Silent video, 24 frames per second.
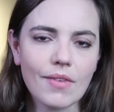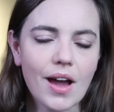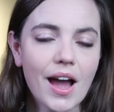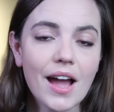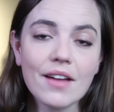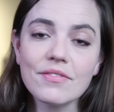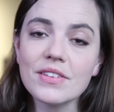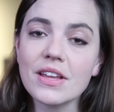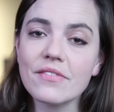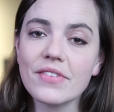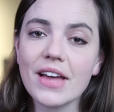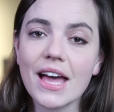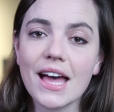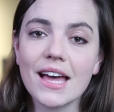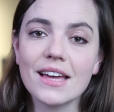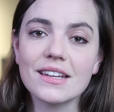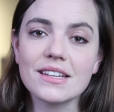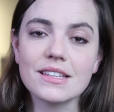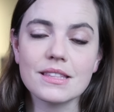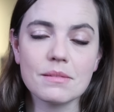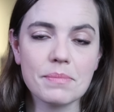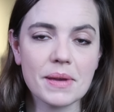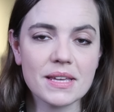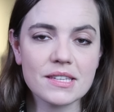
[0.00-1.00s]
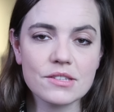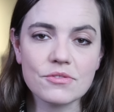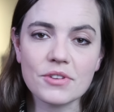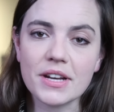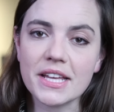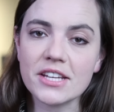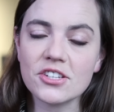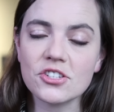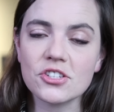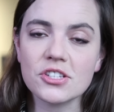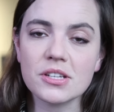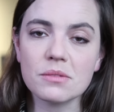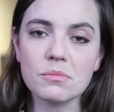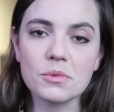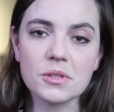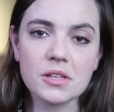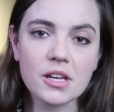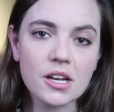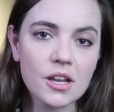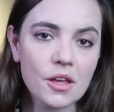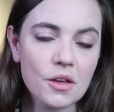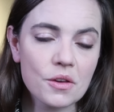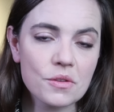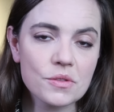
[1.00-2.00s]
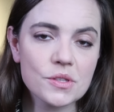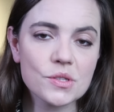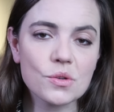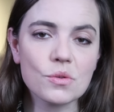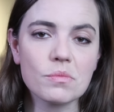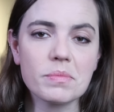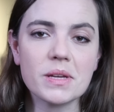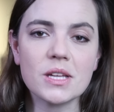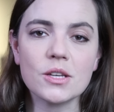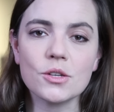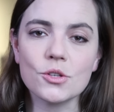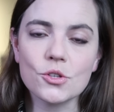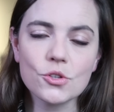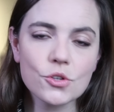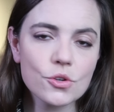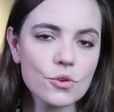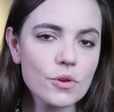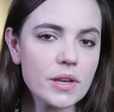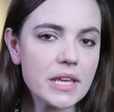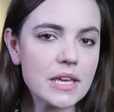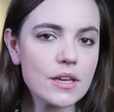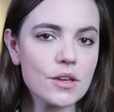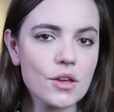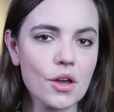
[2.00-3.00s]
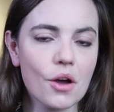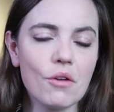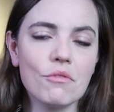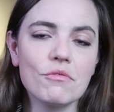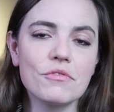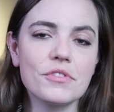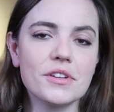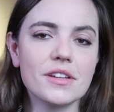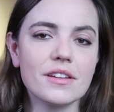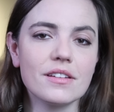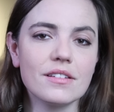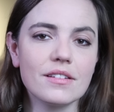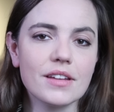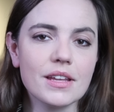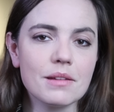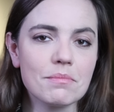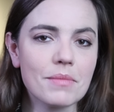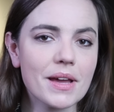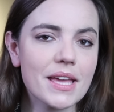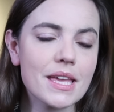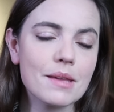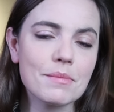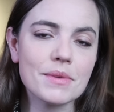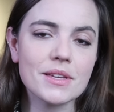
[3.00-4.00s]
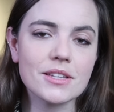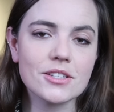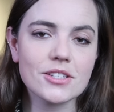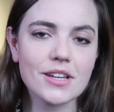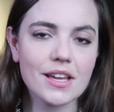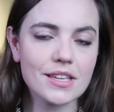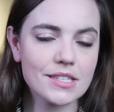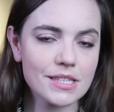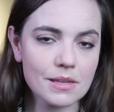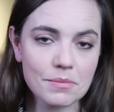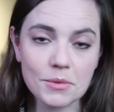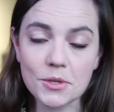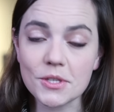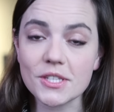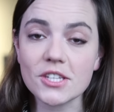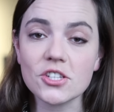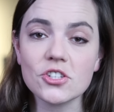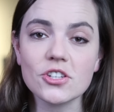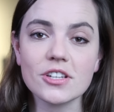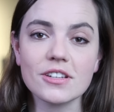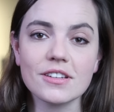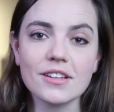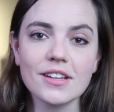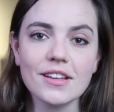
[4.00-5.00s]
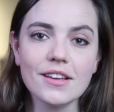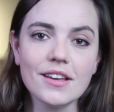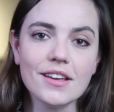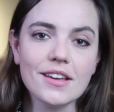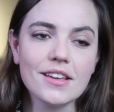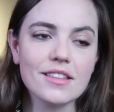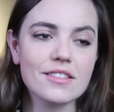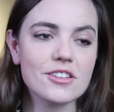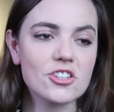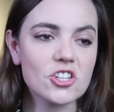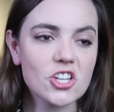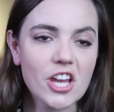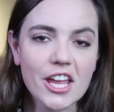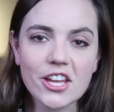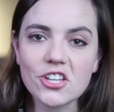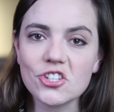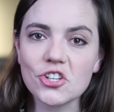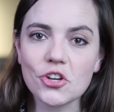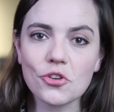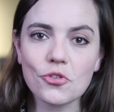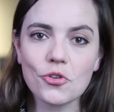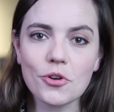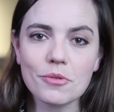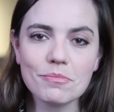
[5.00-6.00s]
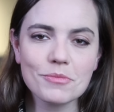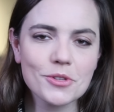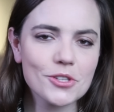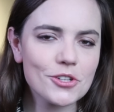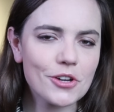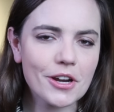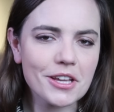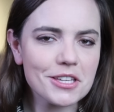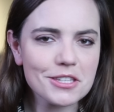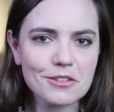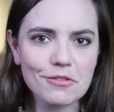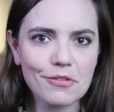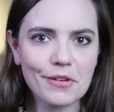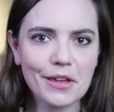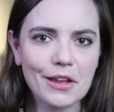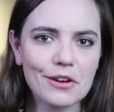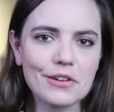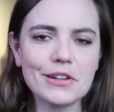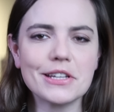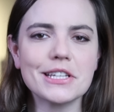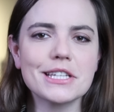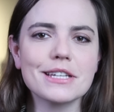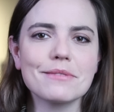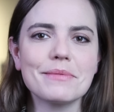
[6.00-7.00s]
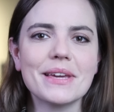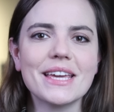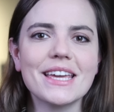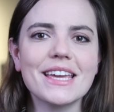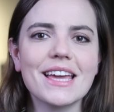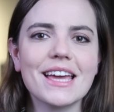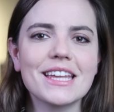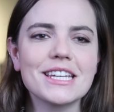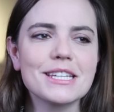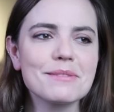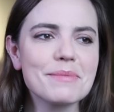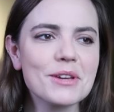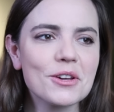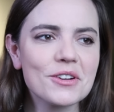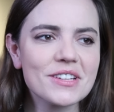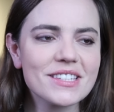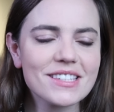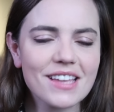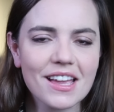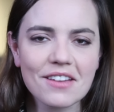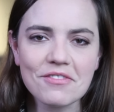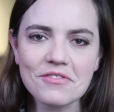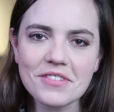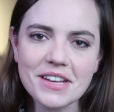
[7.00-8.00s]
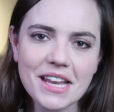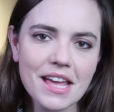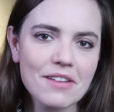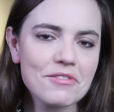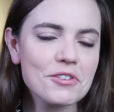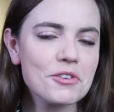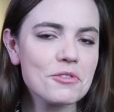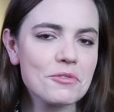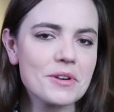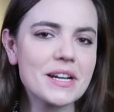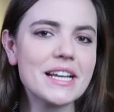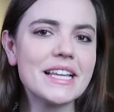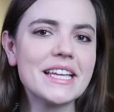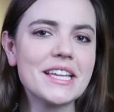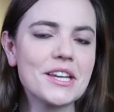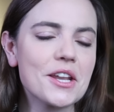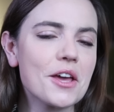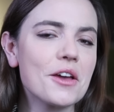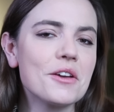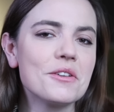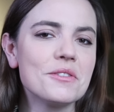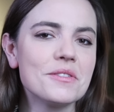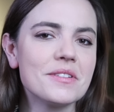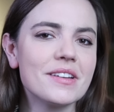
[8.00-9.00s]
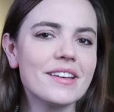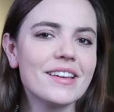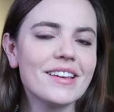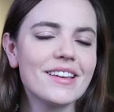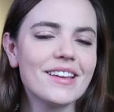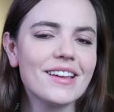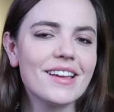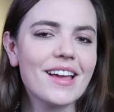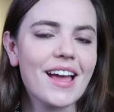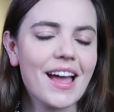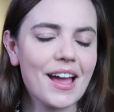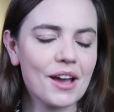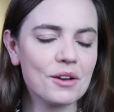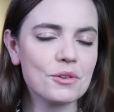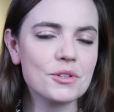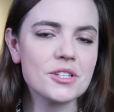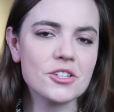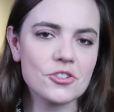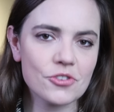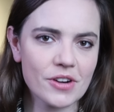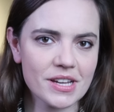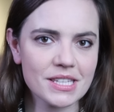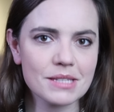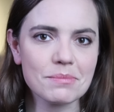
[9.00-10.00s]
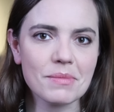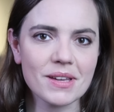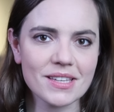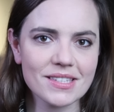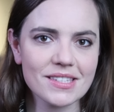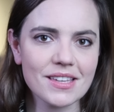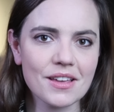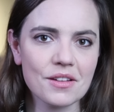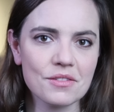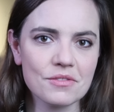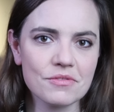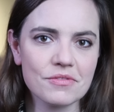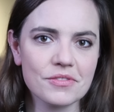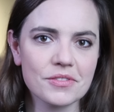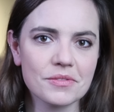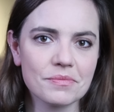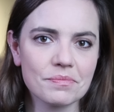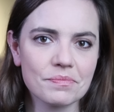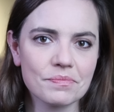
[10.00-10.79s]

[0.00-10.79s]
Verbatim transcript: I've never had the best relationship with clothes or been truly confident in my image as a musician. The changing room strikes fear into me, and to be honest, I've never really known how to dress myself.